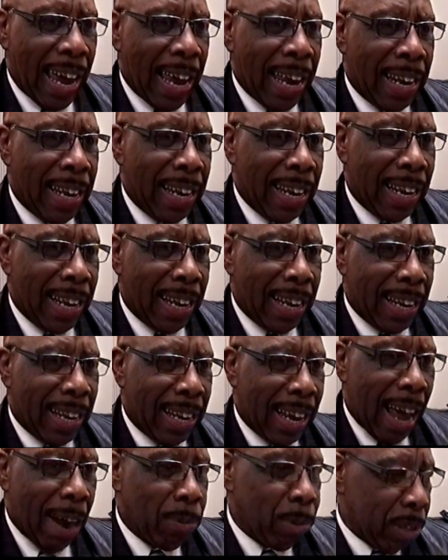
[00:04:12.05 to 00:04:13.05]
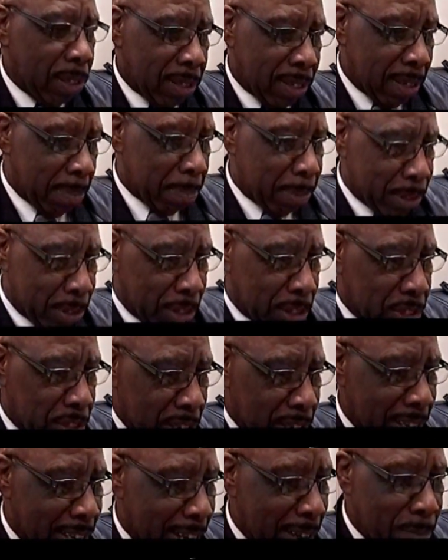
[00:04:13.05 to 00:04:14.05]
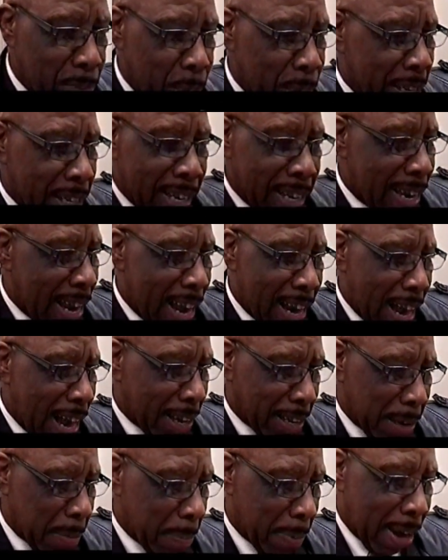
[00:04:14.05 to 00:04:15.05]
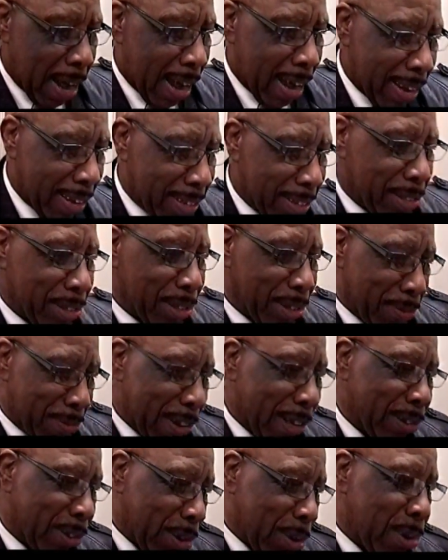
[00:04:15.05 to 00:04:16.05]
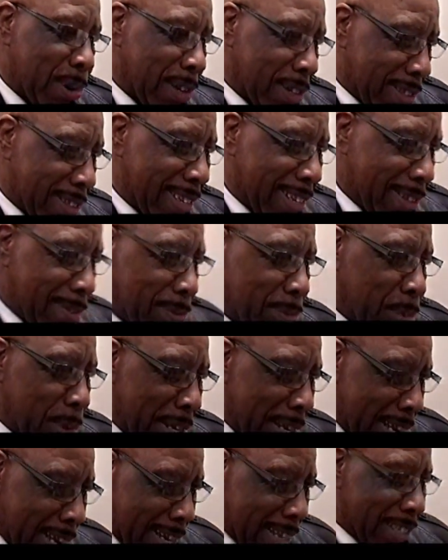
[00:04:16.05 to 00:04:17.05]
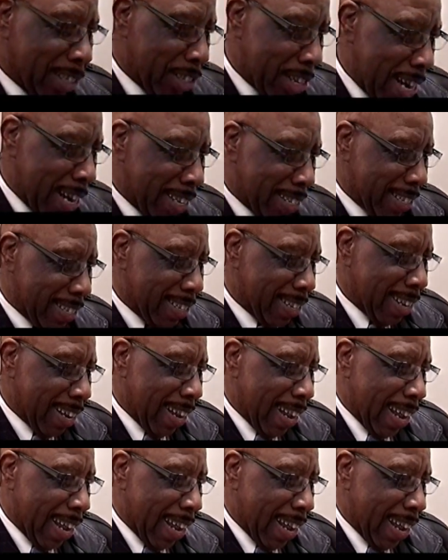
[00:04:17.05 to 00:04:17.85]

And that was a position that we did not occupy until the federal court said we needed changes.